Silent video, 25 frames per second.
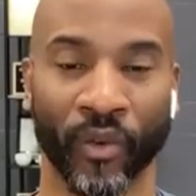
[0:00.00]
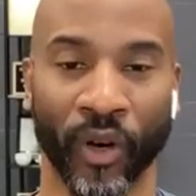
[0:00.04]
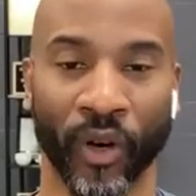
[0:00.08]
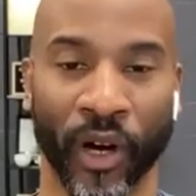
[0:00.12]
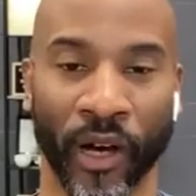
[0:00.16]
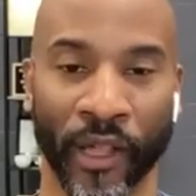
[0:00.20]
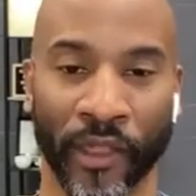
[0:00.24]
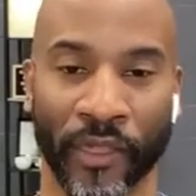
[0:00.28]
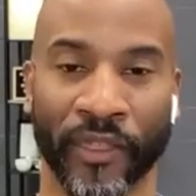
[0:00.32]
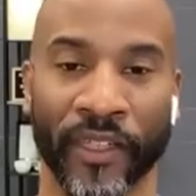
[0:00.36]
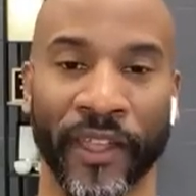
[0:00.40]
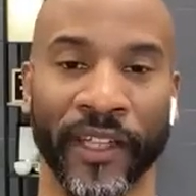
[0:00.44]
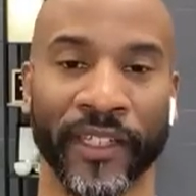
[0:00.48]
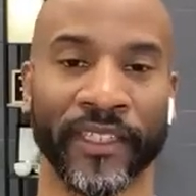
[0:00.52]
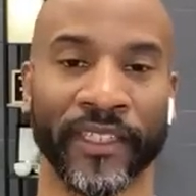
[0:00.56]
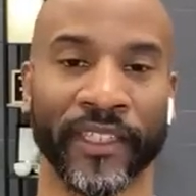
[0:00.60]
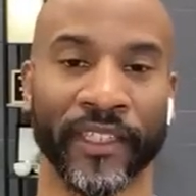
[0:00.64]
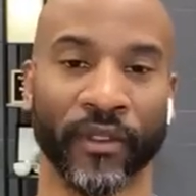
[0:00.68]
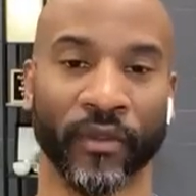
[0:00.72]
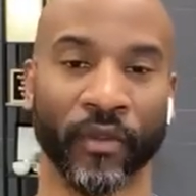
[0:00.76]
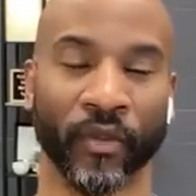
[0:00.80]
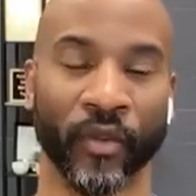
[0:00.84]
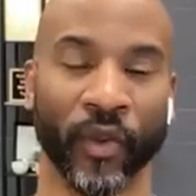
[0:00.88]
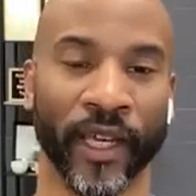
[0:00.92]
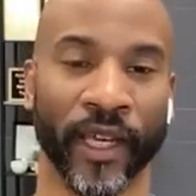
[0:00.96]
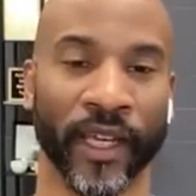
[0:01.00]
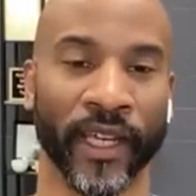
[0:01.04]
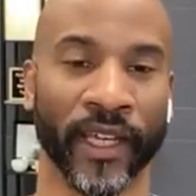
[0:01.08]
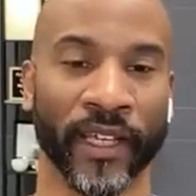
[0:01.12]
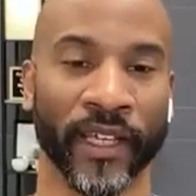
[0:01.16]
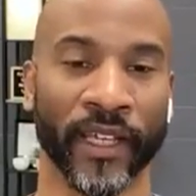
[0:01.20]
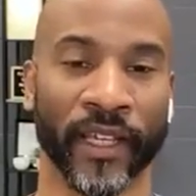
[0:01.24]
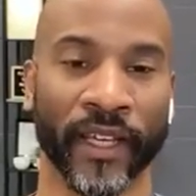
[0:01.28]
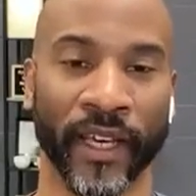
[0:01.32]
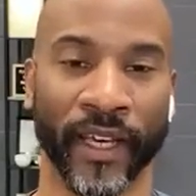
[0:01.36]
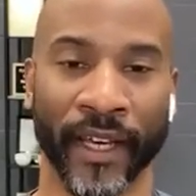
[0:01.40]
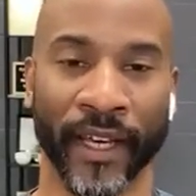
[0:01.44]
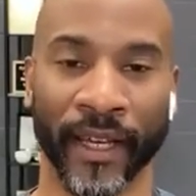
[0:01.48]
authentic
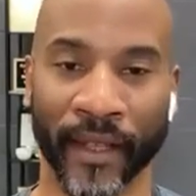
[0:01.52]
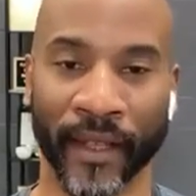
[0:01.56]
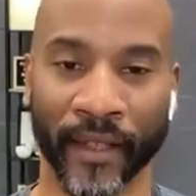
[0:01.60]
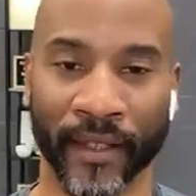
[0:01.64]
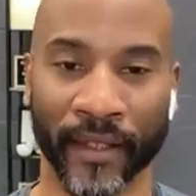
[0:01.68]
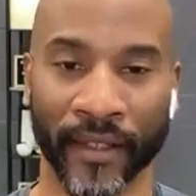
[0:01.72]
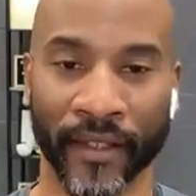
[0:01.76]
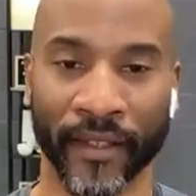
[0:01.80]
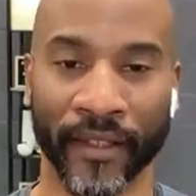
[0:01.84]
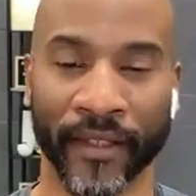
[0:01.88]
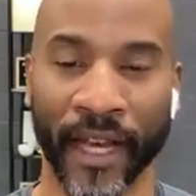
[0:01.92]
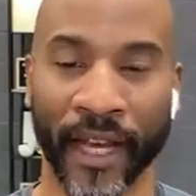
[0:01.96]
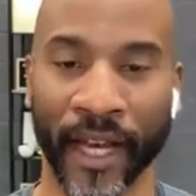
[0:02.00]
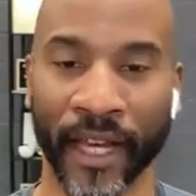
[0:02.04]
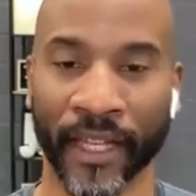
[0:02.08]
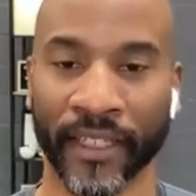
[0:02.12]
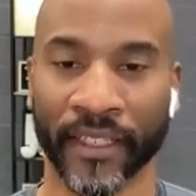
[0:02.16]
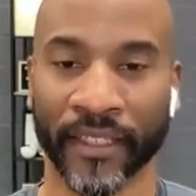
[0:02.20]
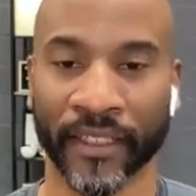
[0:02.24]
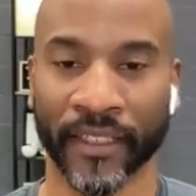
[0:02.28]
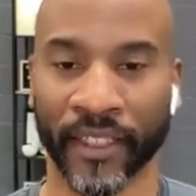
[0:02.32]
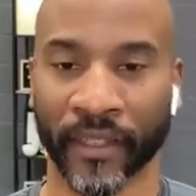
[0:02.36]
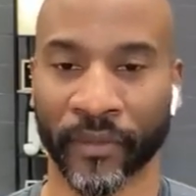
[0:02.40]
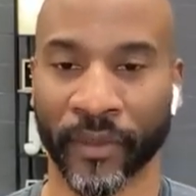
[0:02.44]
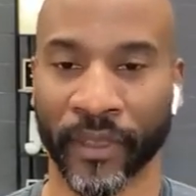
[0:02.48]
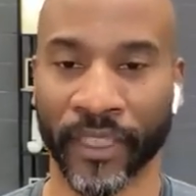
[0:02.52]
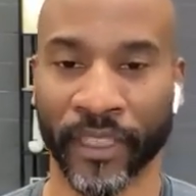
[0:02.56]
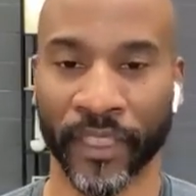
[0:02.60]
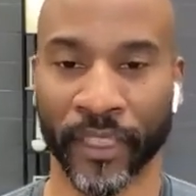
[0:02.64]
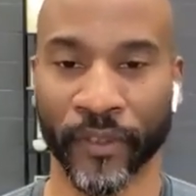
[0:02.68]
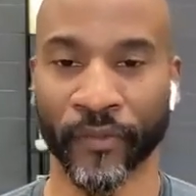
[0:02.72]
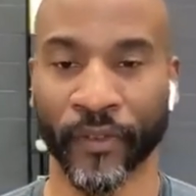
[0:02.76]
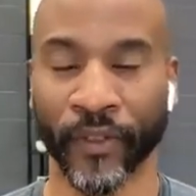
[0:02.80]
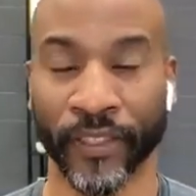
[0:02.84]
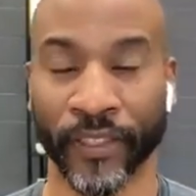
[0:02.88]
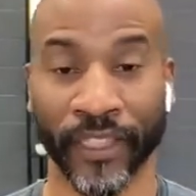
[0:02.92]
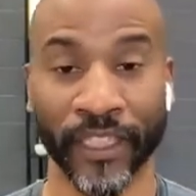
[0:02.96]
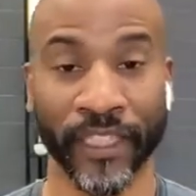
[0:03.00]
way, and that is going to make a
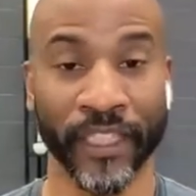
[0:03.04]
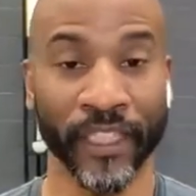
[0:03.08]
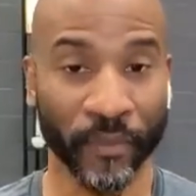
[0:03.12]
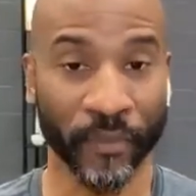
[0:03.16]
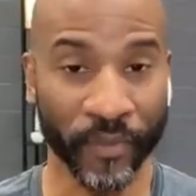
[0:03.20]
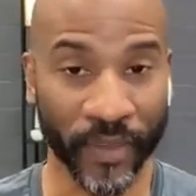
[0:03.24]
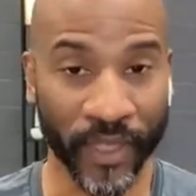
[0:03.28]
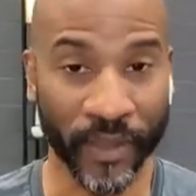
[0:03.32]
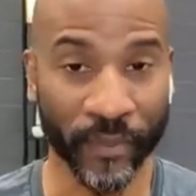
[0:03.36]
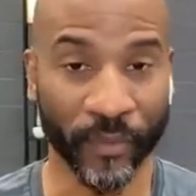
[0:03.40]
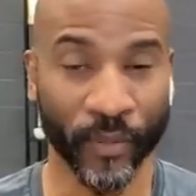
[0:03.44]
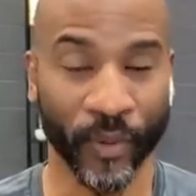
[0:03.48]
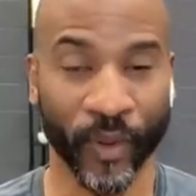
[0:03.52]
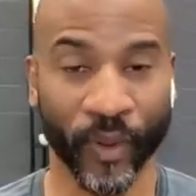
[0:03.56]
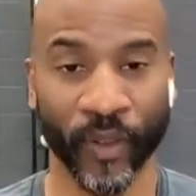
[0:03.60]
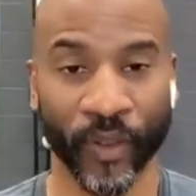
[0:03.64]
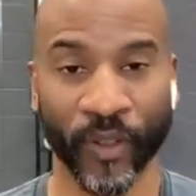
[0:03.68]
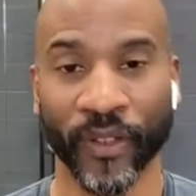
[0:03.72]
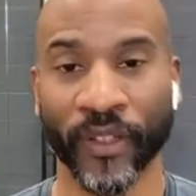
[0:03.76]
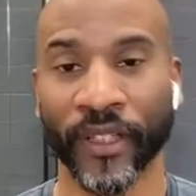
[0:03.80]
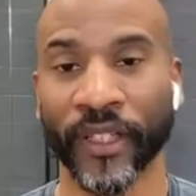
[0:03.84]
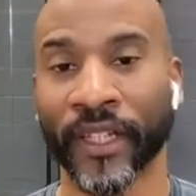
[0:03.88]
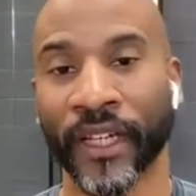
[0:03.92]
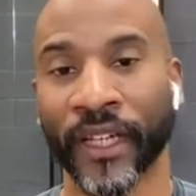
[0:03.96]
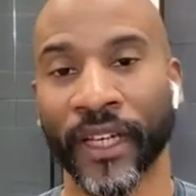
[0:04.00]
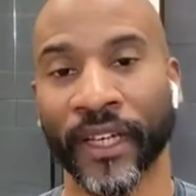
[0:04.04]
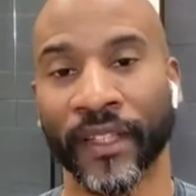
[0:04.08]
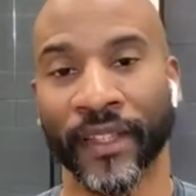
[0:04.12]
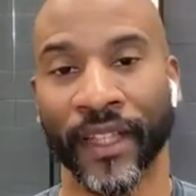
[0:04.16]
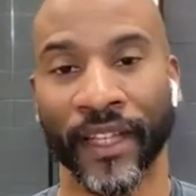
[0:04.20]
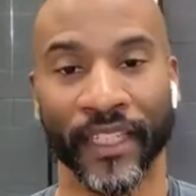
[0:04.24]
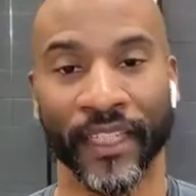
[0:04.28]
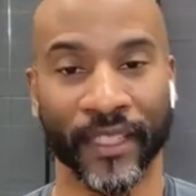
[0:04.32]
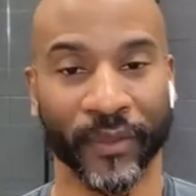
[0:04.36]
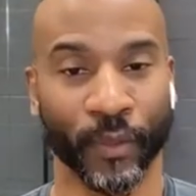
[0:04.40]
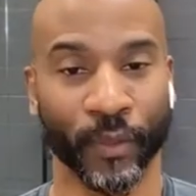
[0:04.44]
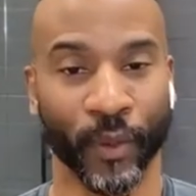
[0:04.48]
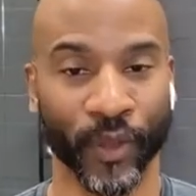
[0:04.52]
difference in the people
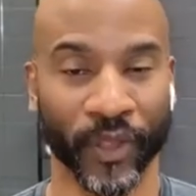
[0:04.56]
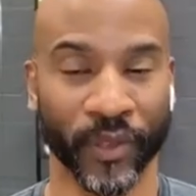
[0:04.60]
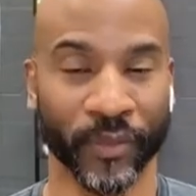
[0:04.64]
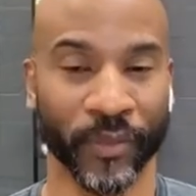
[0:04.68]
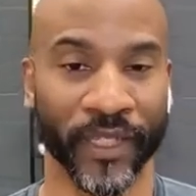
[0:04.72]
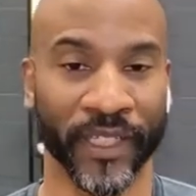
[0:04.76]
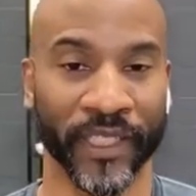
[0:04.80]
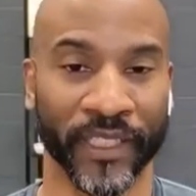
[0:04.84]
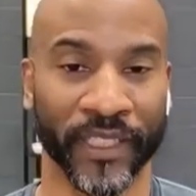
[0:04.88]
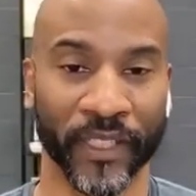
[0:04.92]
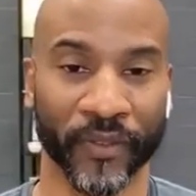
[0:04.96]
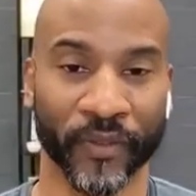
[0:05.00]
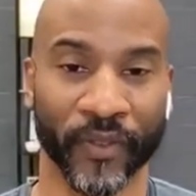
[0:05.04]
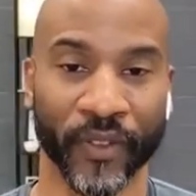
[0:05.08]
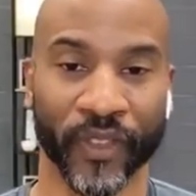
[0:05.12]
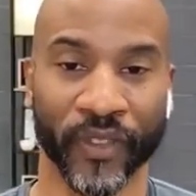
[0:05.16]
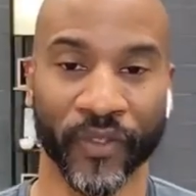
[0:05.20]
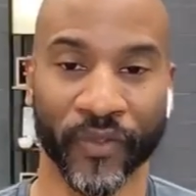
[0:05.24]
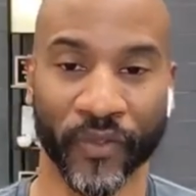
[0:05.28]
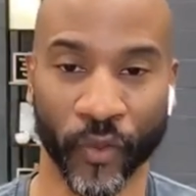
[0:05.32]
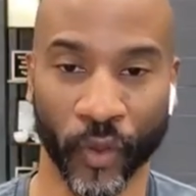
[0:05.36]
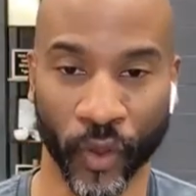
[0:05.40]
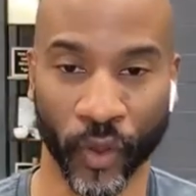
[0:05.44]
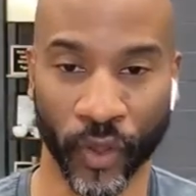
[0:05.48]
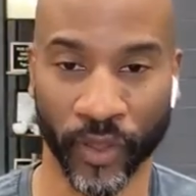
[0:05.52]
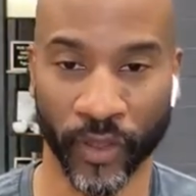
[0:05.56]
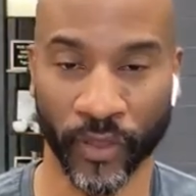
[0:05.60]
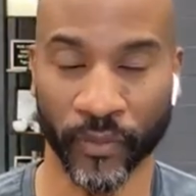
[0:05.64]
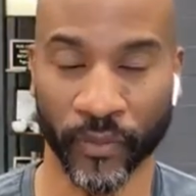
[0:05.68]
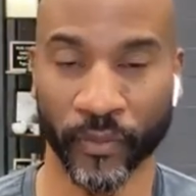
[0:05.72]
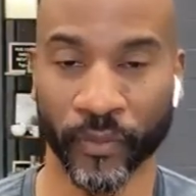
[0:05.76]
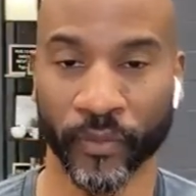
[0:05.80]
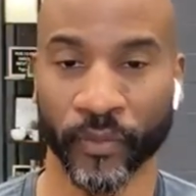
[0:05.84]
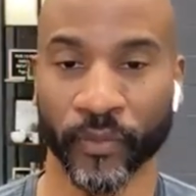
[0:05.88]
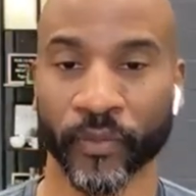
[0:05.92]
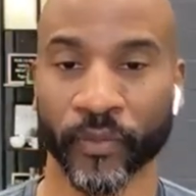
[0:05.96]
that is supposed to make a difference for.